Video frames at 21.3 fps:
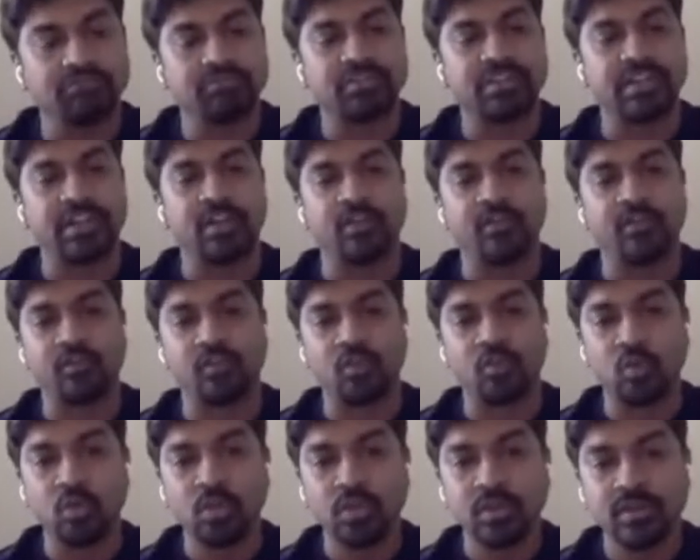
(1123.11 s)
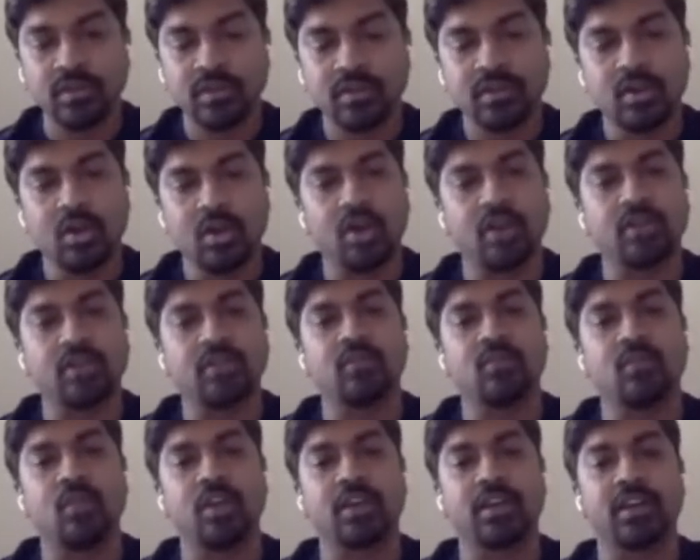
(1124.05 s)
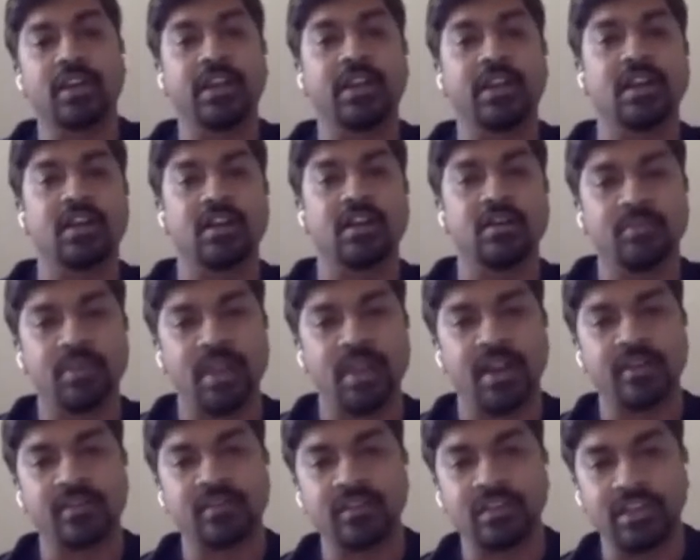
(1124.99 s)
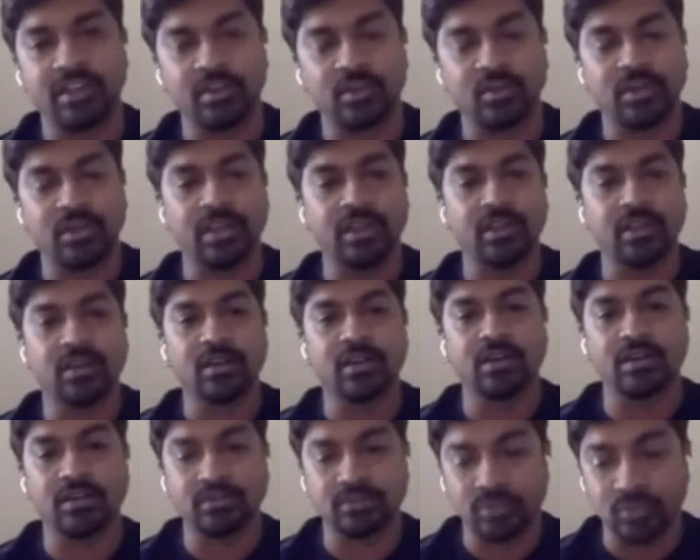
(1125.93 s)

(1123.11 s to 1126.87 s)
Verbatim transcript: set of rules on what the data compliers need to de, uh,